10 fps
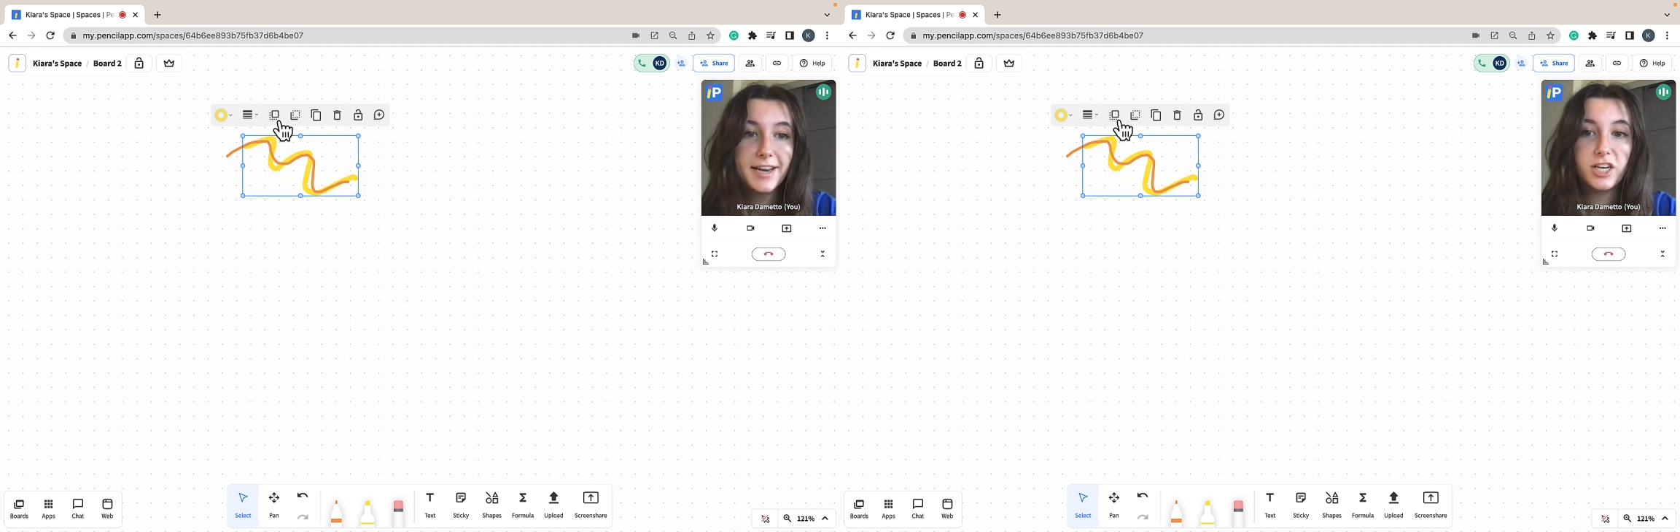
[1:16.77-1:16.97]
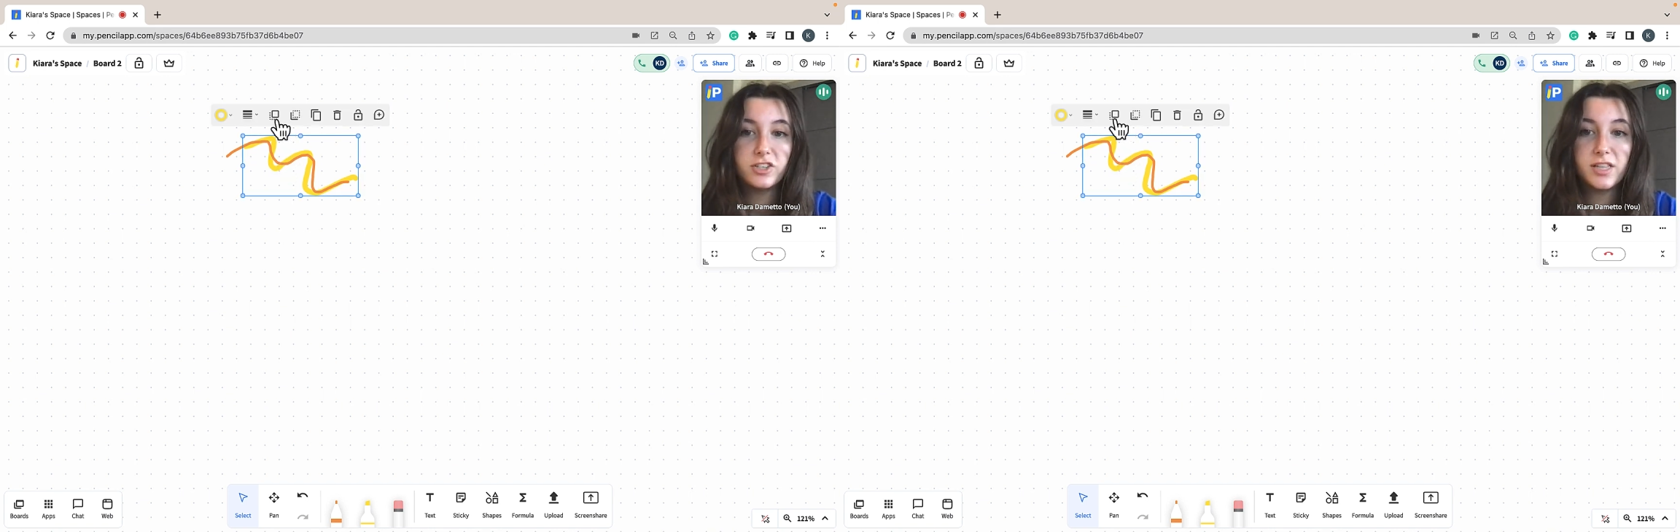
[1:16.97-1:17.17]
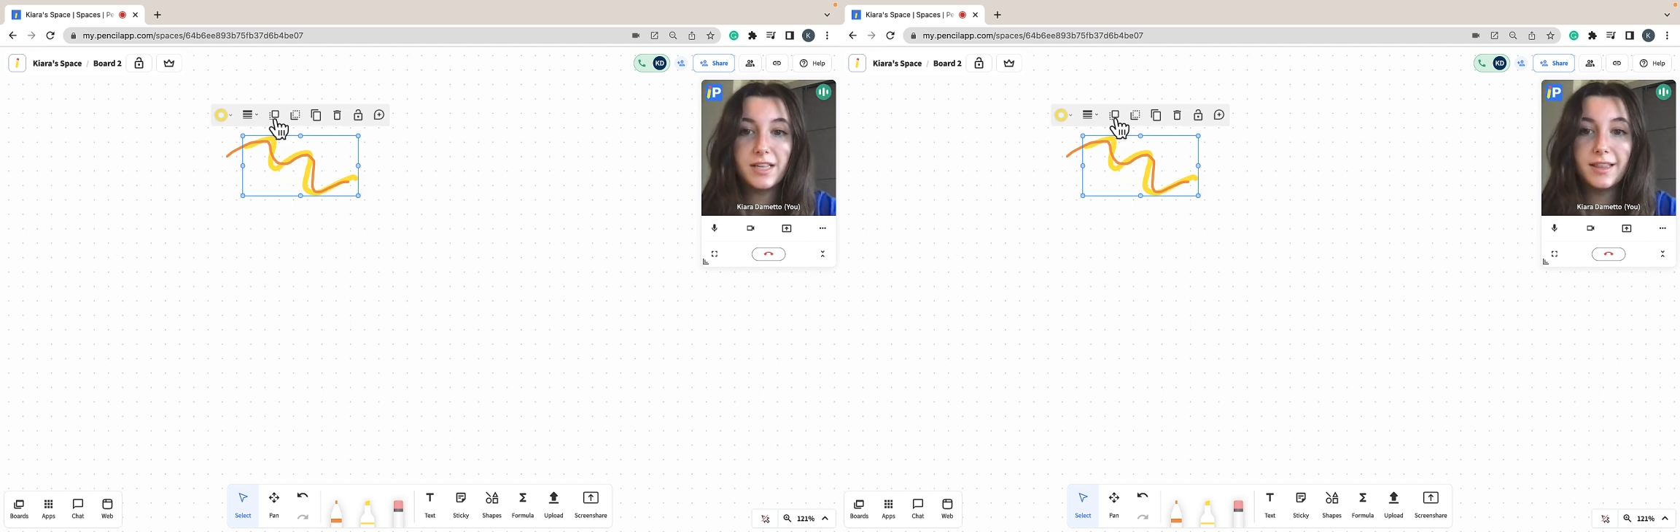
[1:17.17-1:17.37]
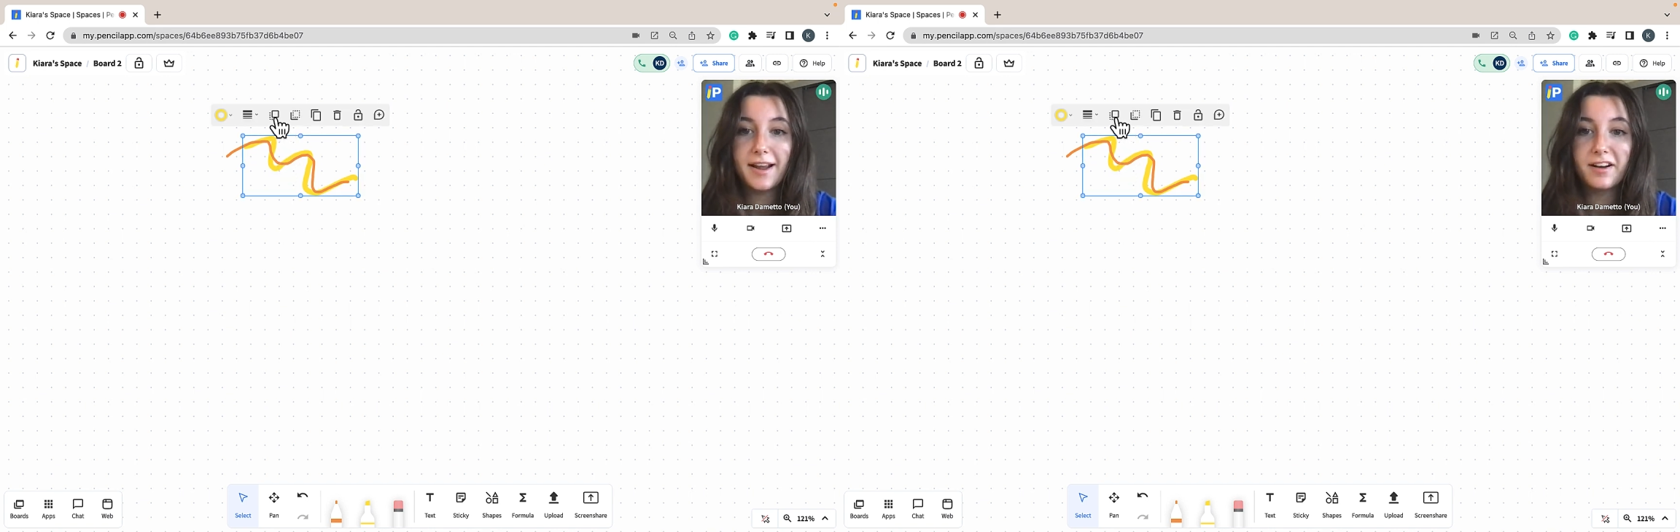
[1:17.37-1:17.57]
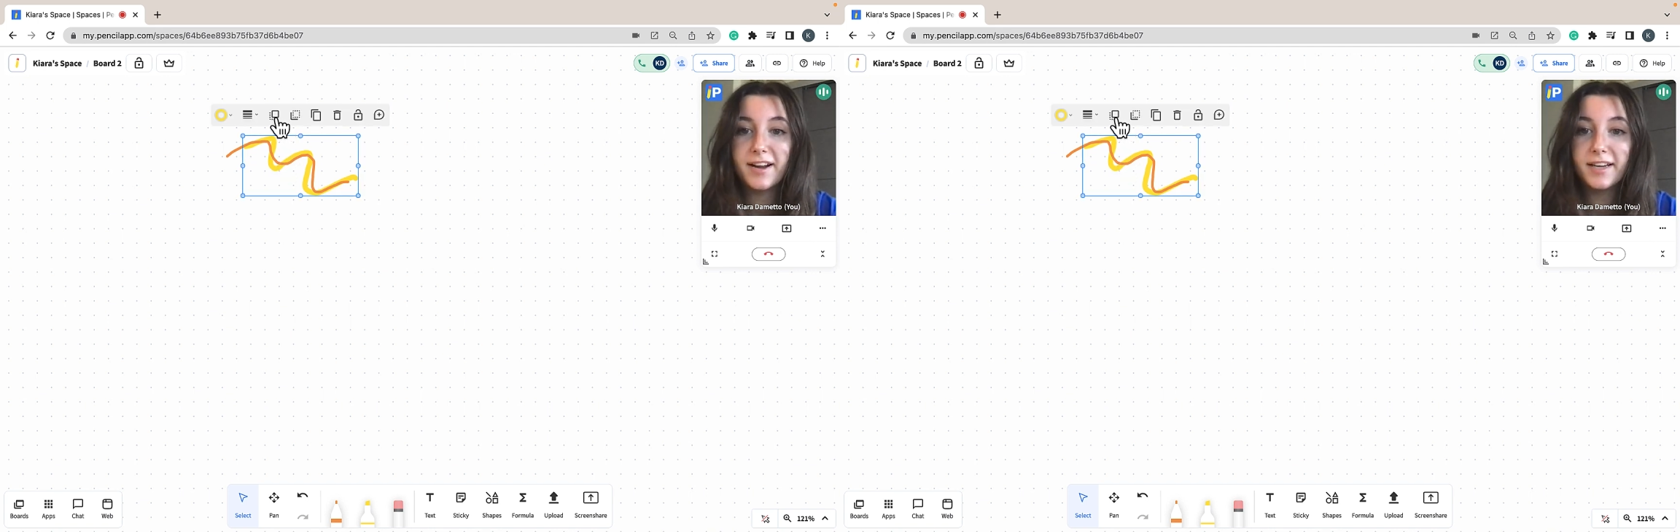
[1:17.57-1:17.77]
change the
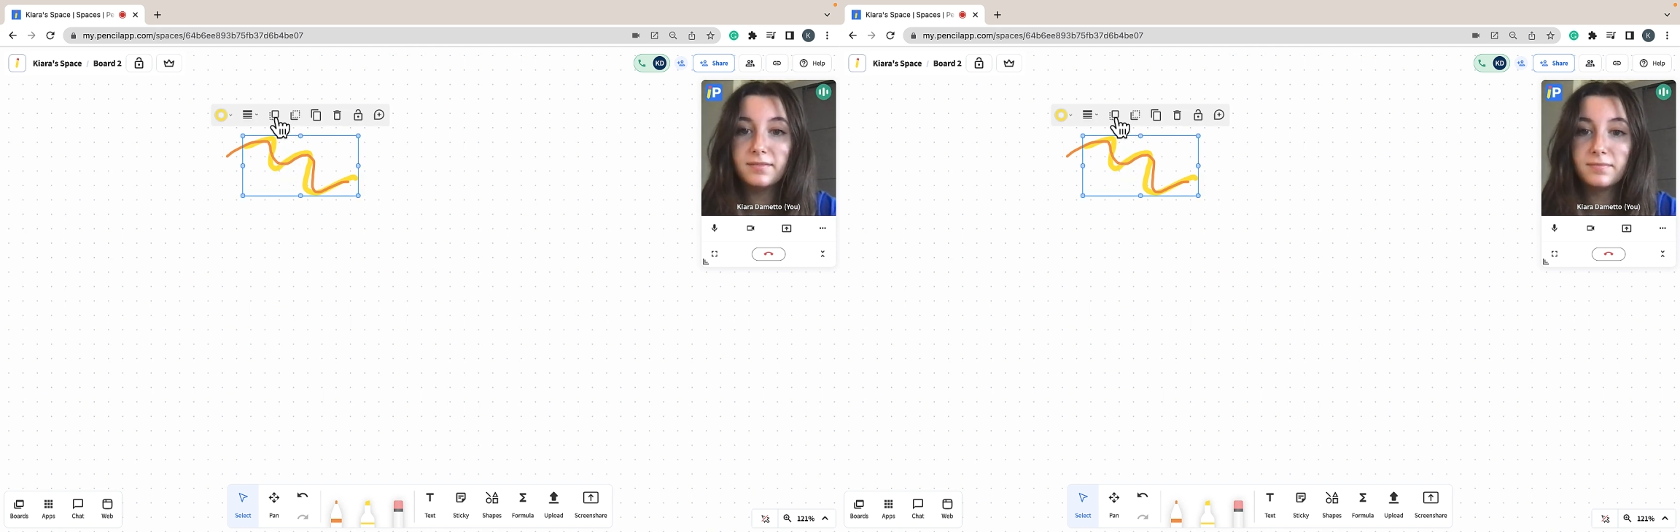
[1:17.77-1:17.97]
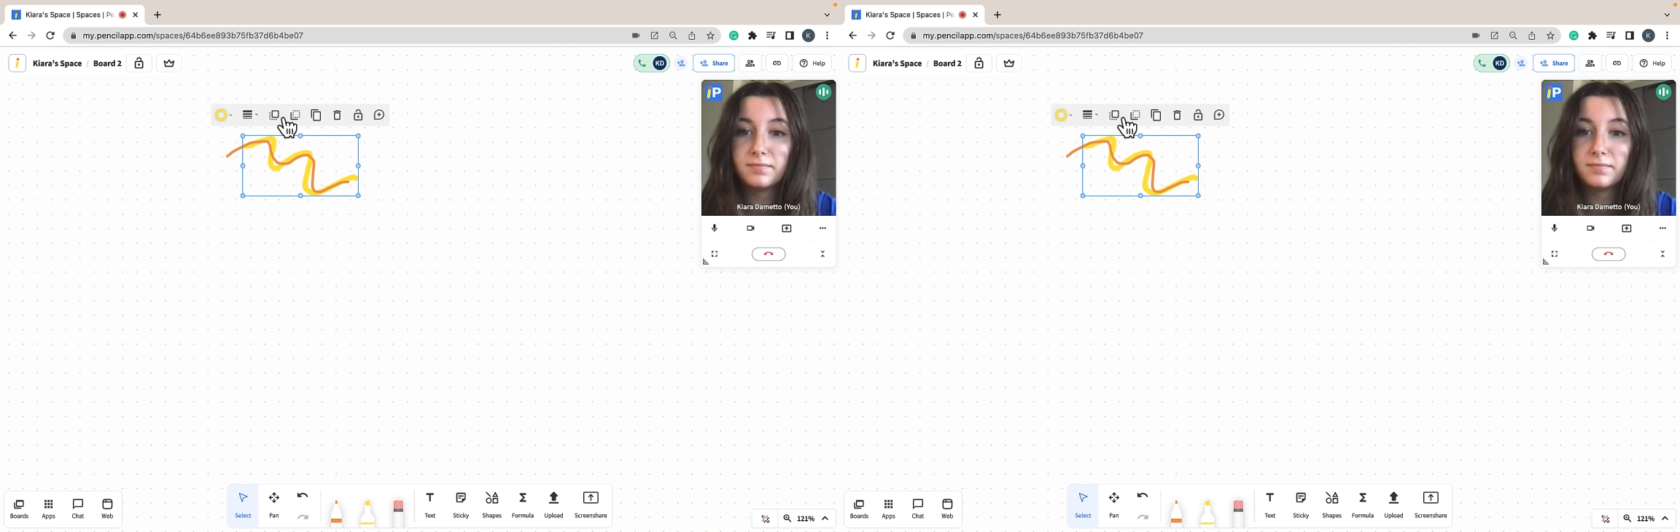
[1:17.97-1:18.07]
layering.